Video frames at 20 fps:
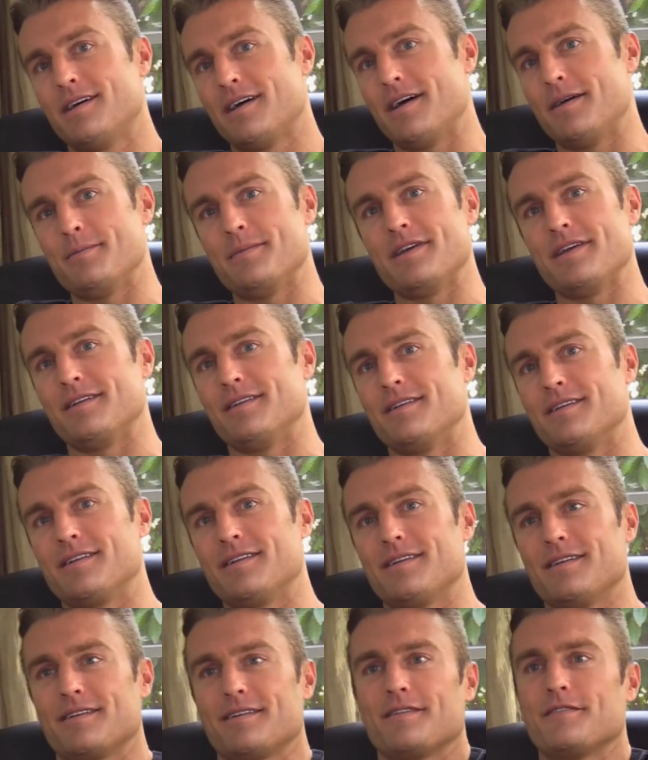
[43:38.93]
I mean,
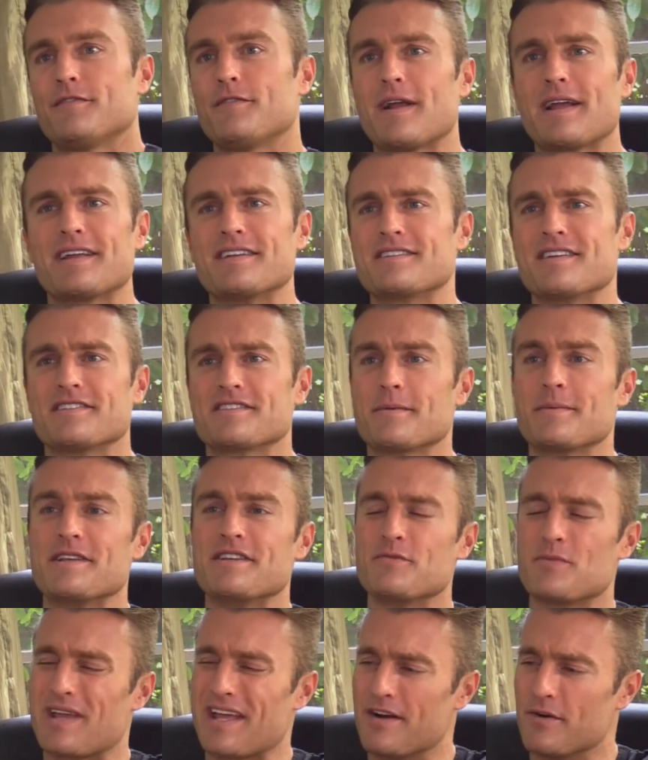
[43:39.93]
uh, frankincense. I mean,
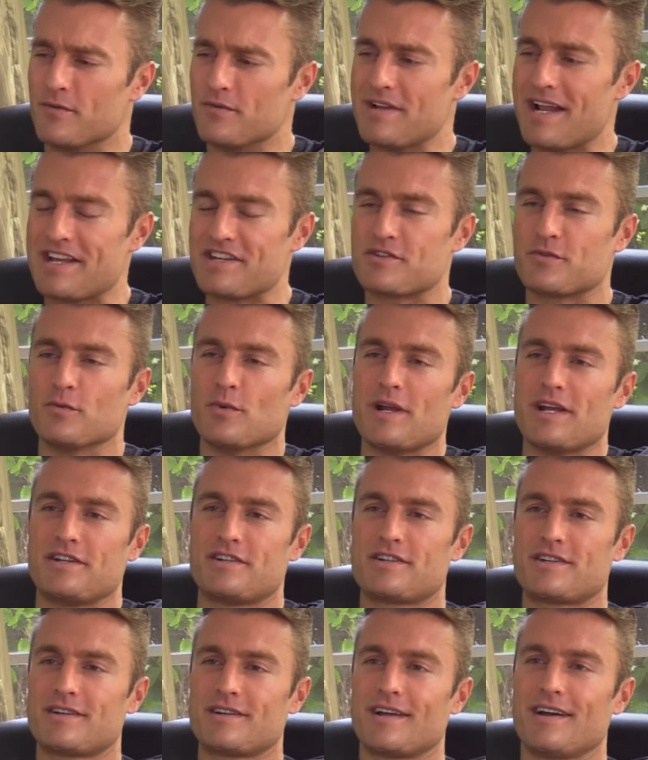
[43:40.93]
we get a nice,
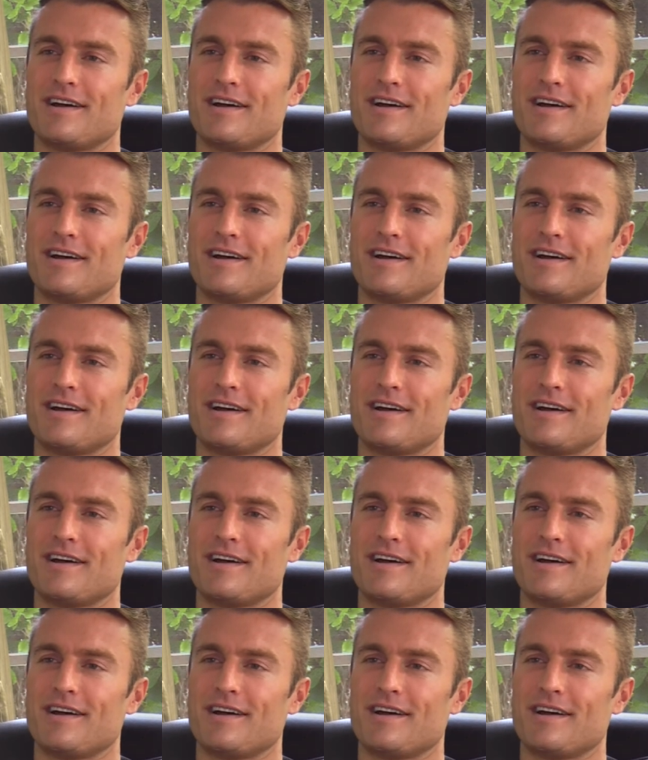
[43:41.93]
rich.